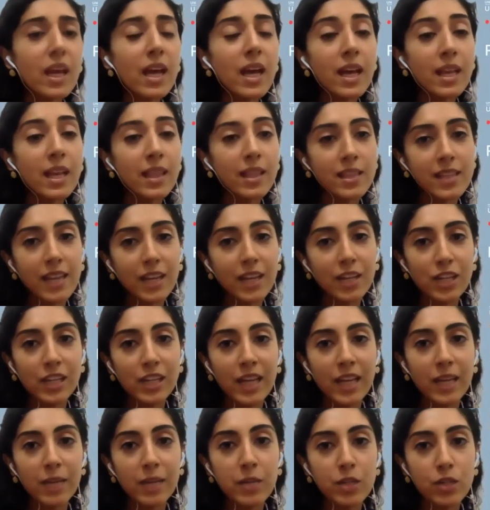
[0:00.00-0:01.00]
This actually led
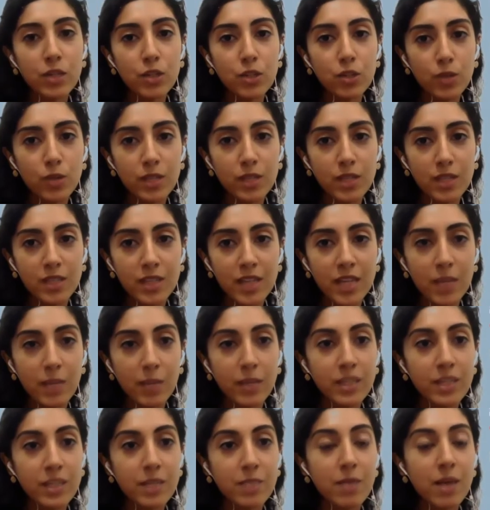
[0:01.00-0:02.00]
me to do a
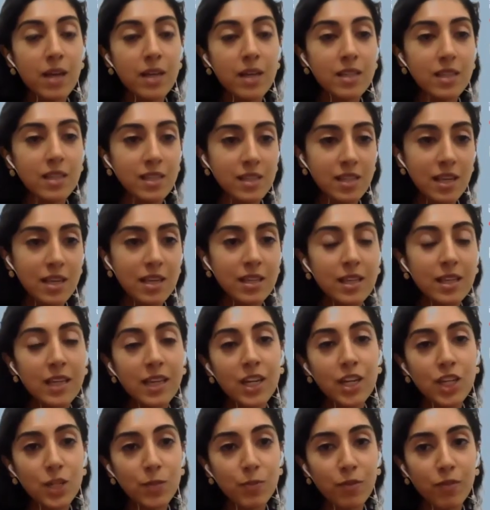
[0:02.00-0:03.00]
sustainability master's under the
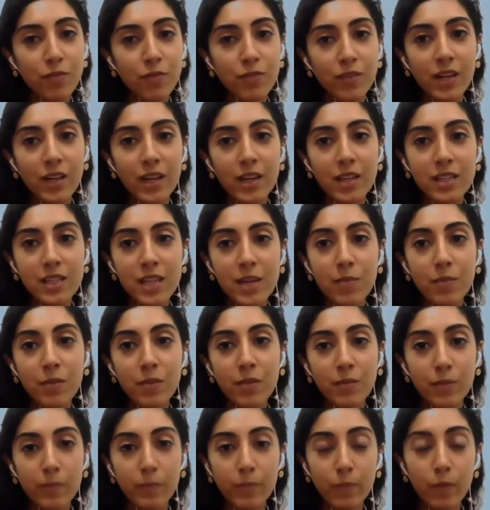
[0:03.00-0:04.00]
leadership of Dim
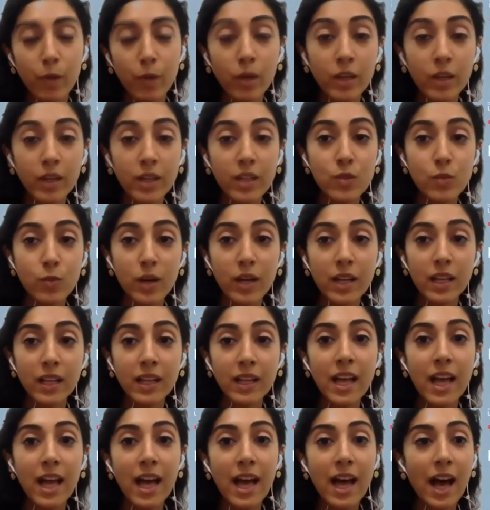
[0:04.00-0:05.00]
Polly as well
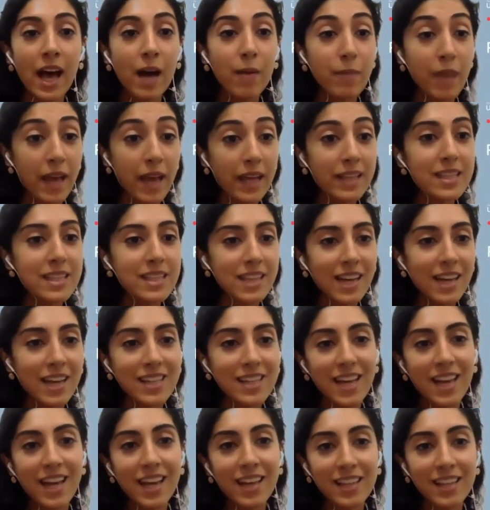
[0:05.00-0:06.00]
at
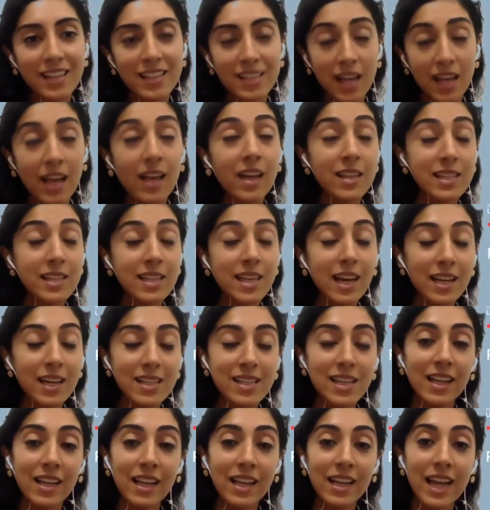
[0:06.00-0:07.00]
CISL,
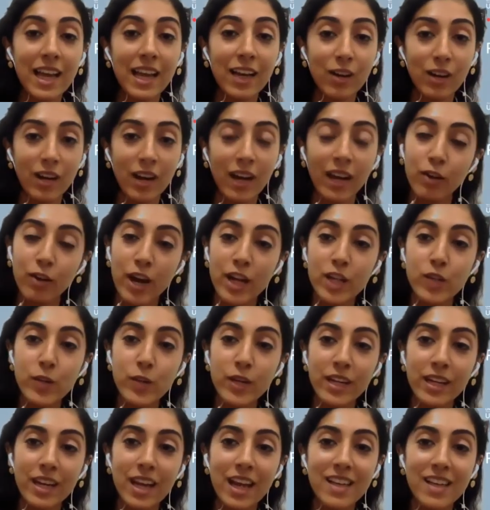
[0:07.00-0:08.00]
and I graduated
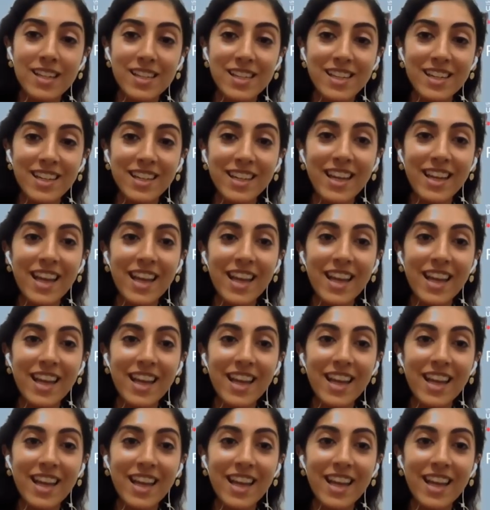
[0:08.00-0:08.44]
last year.